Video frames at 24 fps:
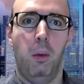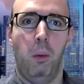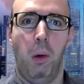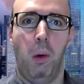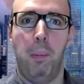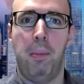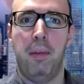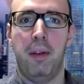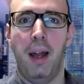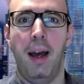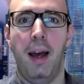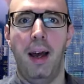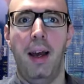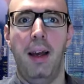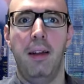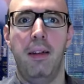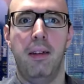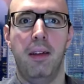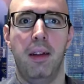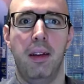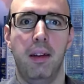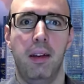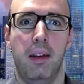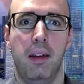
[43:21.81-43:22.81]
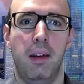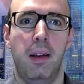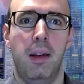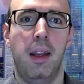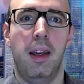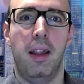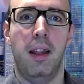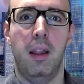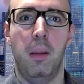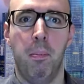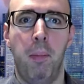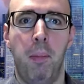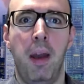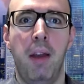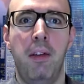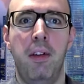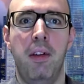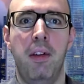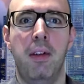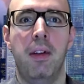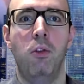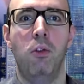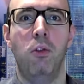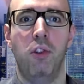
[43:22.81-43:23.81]
websites and, and LinkedIn
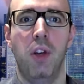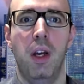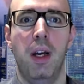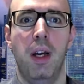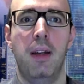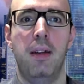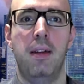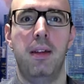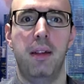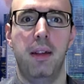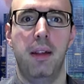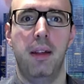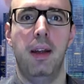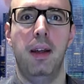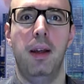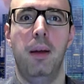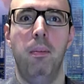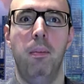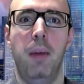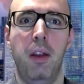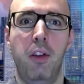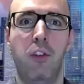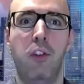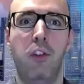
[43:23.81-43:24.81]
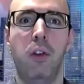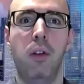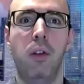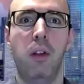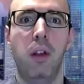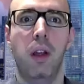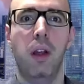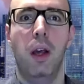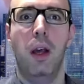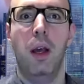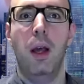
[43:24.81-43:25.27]
pages that you just uh, mentioned,